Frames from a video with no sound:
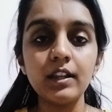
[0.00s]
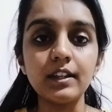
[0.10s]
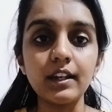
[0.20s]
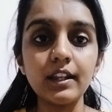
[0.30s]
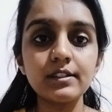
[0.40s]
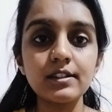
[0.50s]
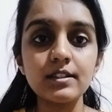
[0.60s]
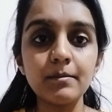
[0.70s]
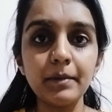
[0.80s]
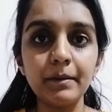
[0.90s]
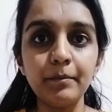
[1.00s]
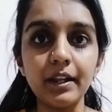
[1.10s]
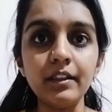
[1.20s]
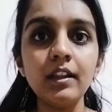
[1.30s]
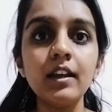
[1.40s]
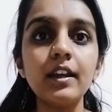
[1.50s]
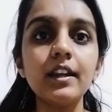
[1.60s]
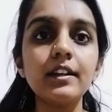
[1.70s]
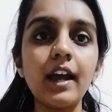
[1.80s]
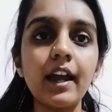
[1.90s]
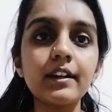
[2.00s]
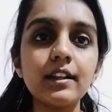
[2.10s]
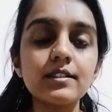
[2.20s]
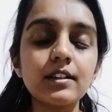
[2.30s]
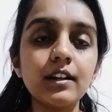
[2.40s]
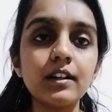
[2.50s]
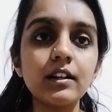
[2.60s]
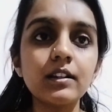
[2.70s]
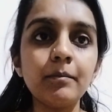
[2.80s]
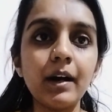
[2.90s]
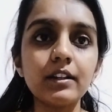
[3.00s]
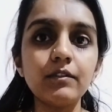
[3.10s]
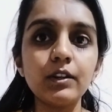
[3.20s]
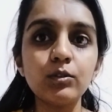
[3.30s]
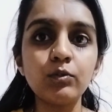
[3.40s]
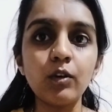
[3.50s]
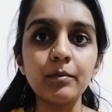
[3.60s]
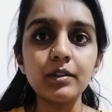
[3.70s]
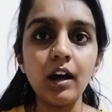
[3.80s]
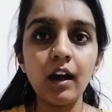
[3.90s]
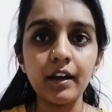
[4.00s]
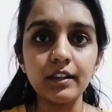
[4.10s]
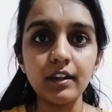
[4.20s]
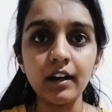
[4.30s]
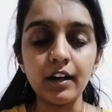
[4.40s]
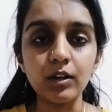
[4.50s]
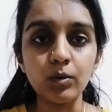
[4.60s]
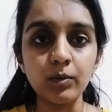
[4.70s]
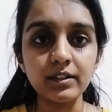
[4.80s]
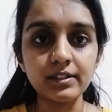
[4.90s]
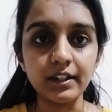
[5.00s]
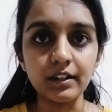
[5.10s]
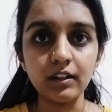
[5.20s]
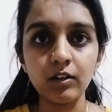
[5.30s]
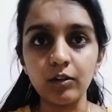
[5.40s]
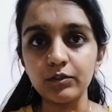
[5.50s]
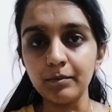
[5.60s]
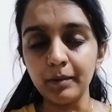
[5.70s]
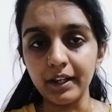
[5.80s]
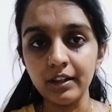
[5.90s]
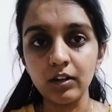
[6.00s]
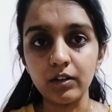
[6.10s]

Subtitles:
The next is the midbrain. It acts as a conduct the pathway to form the higher and lower center of the brain